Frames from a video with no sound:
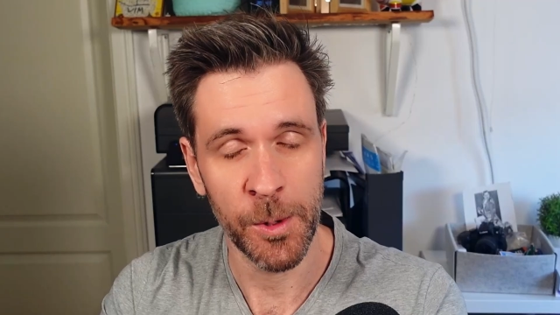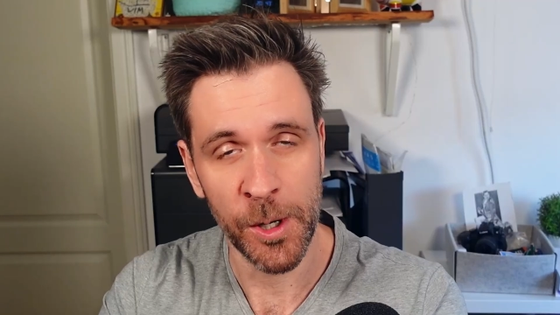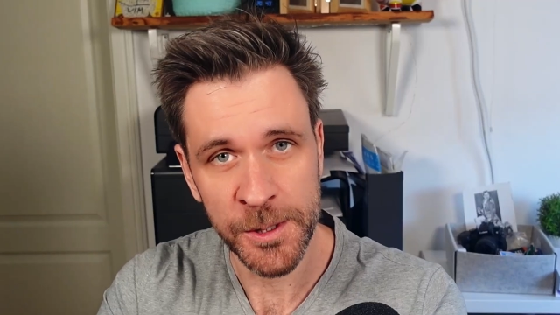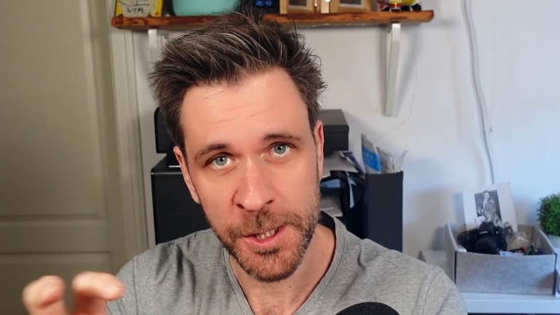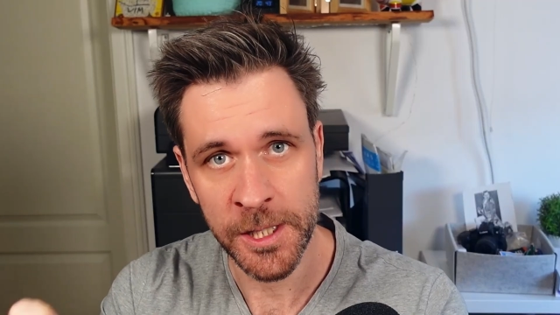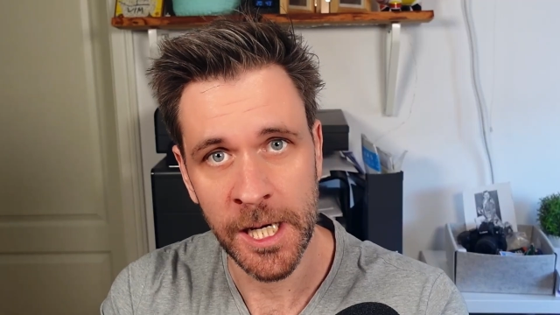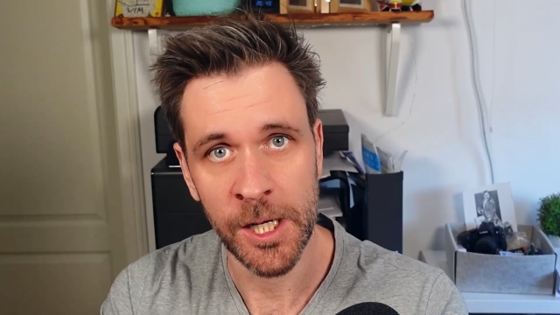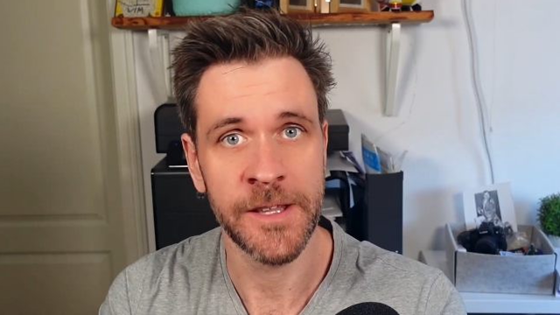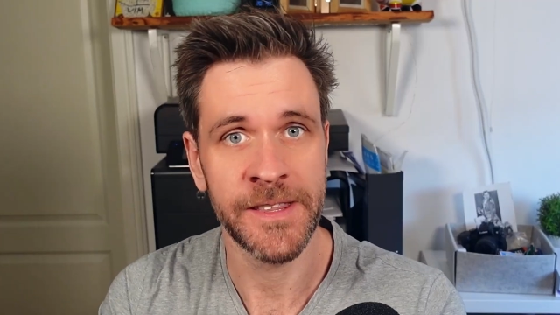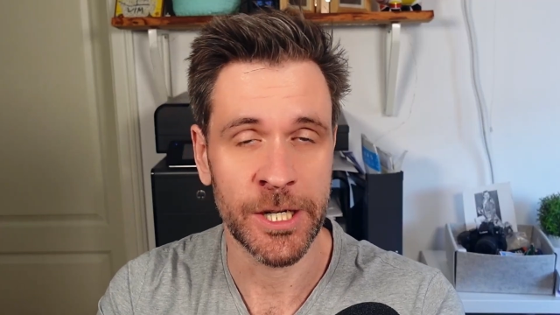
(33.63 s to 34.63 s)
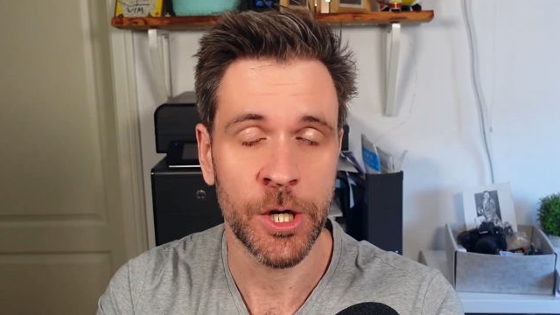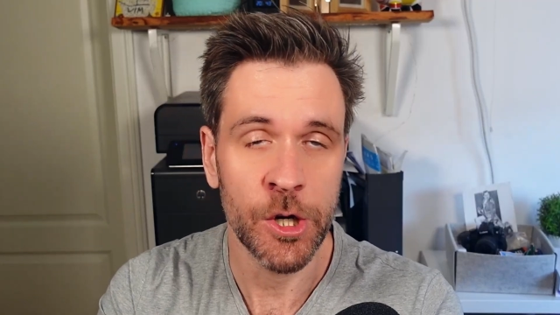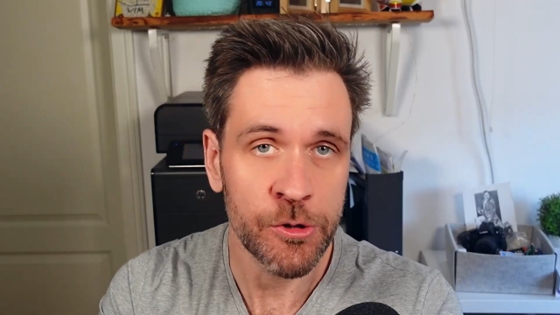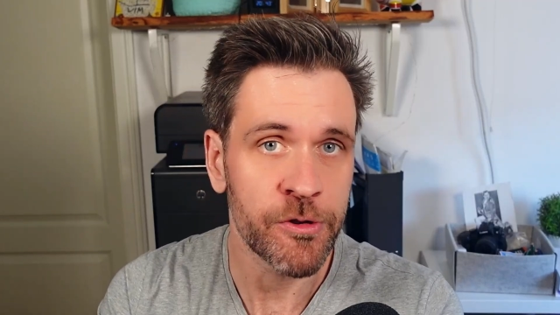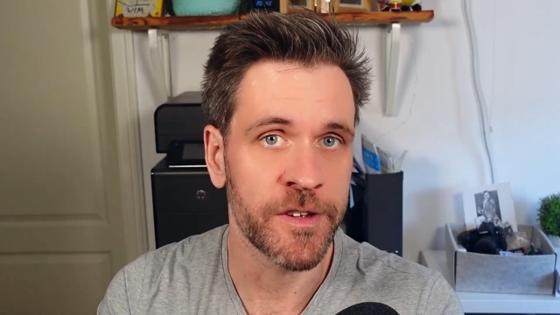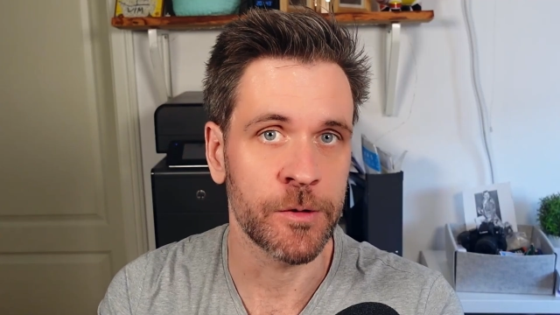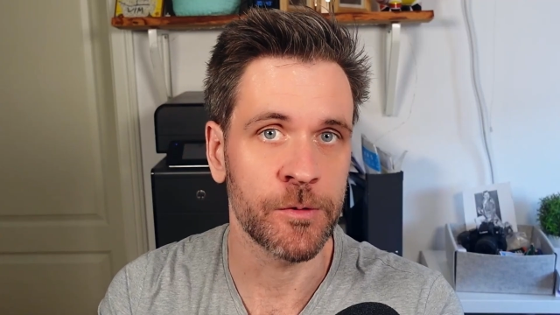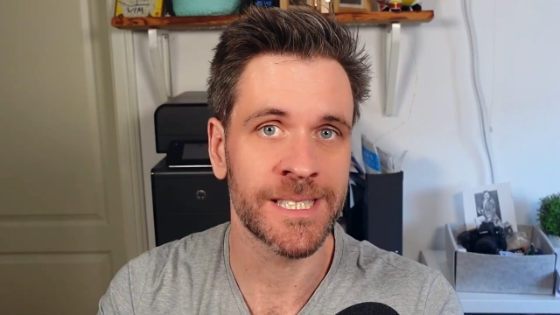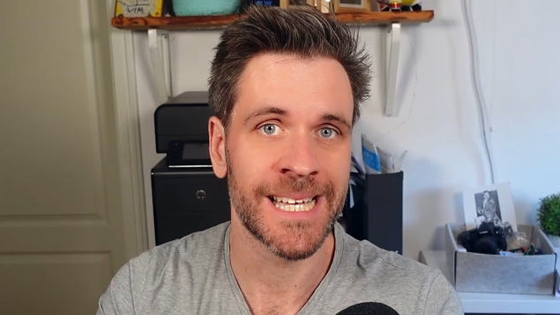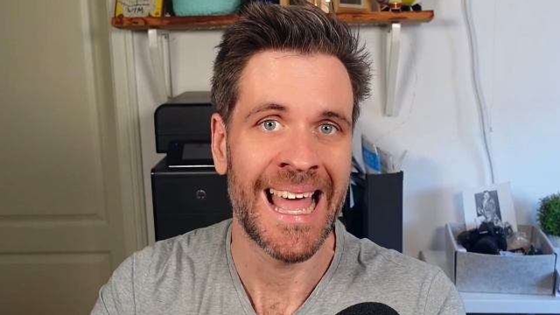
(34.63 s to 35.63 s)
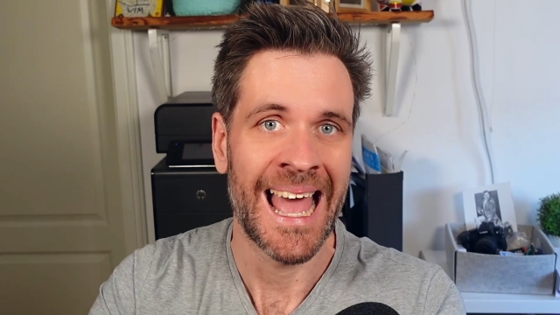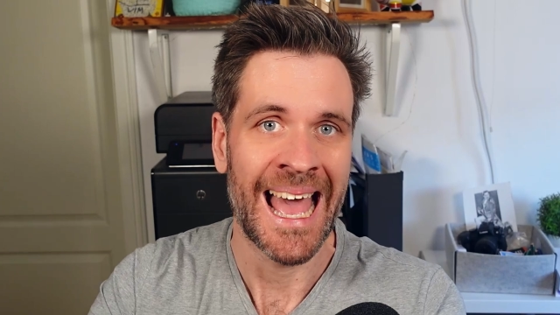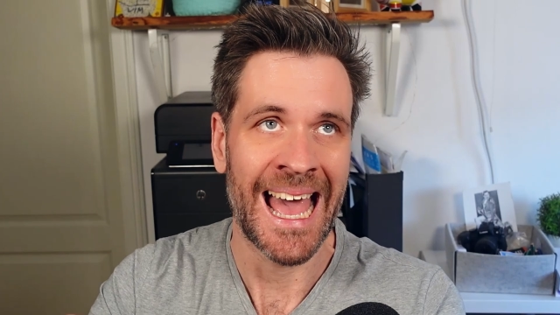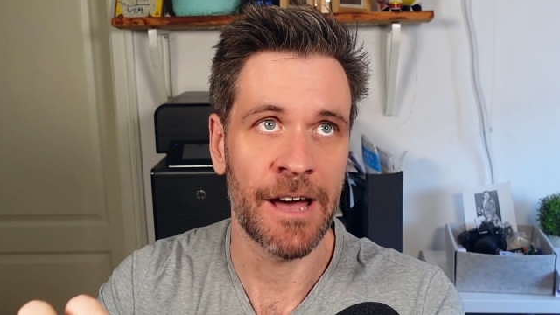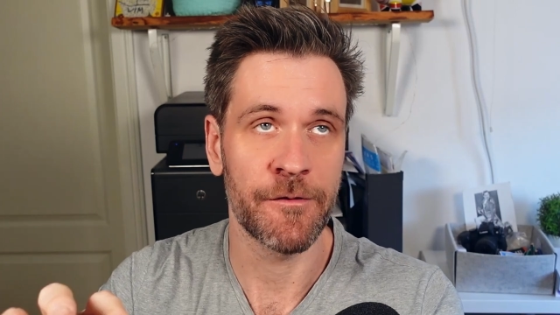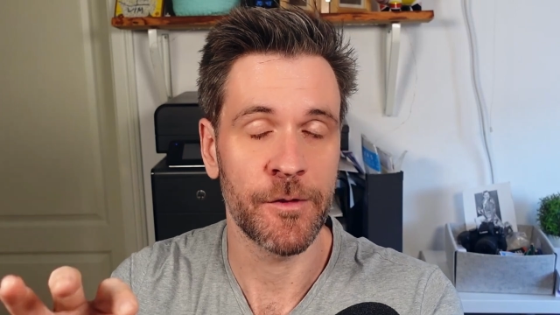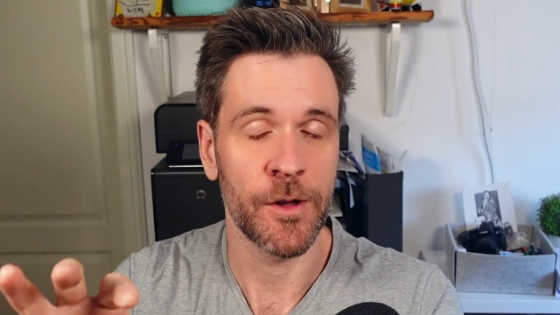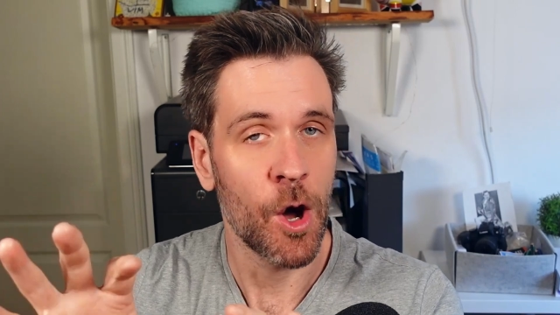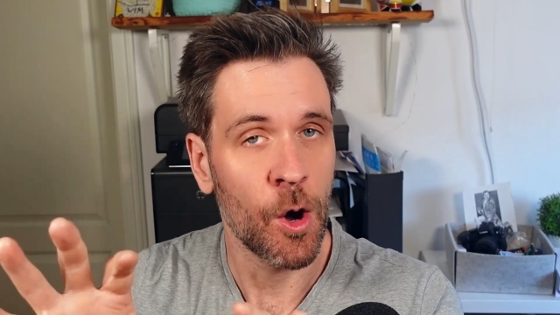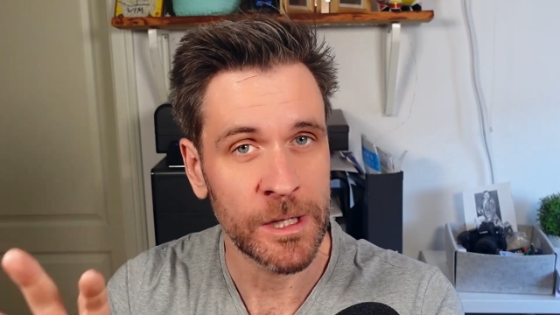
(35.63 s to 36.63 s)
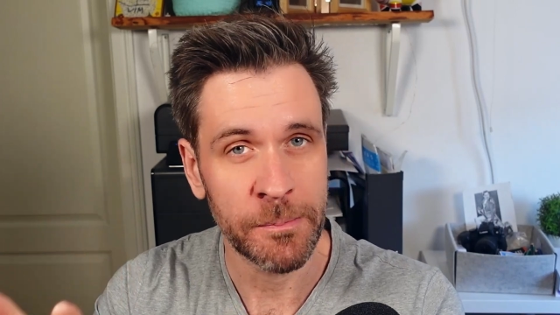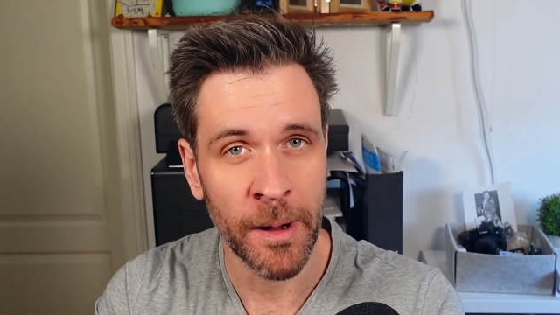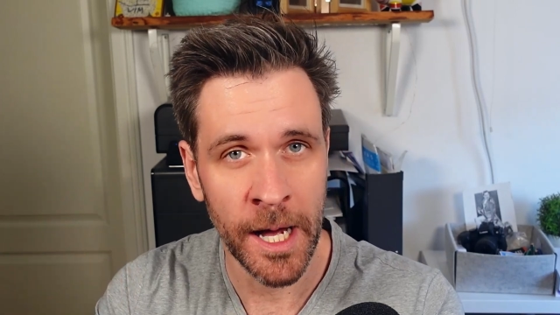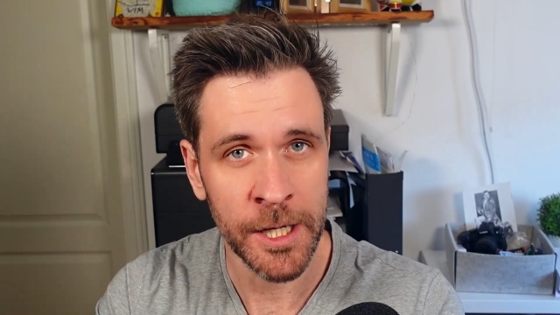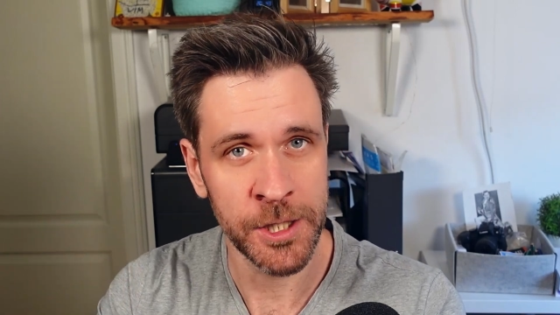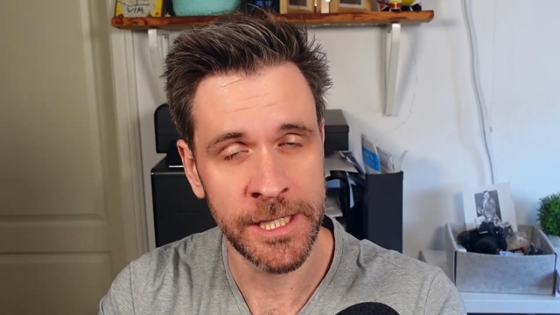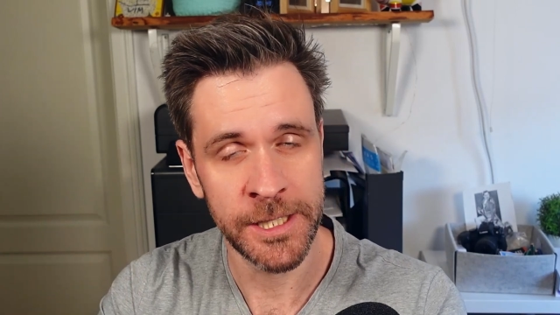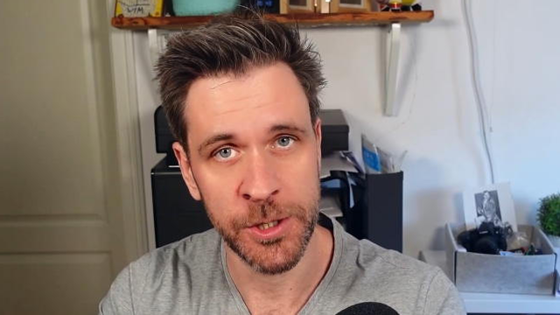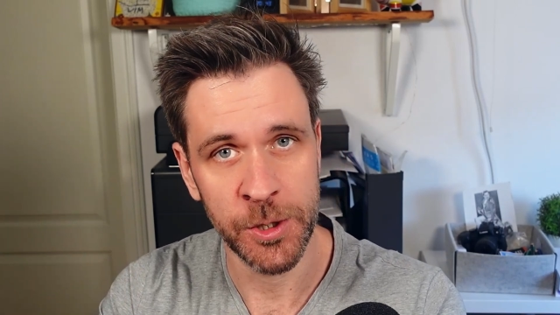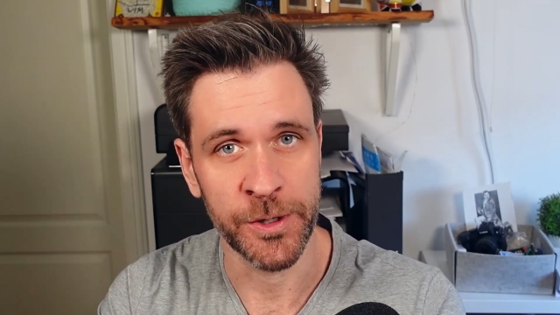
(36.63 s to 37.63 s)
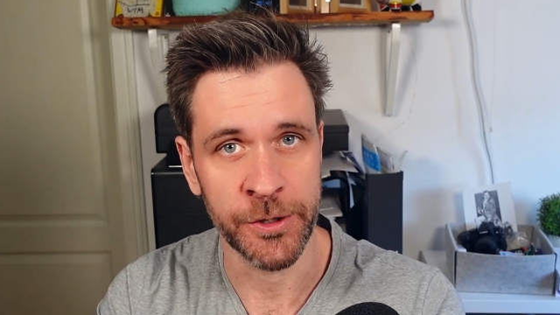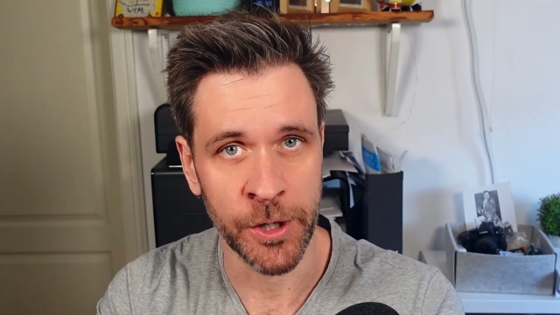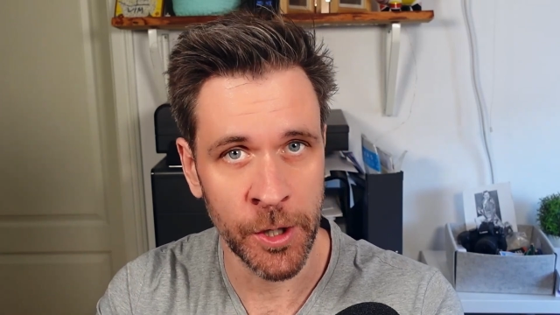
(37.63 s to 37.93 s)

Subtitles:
And we're also going to learn that code reviews have only partially to do with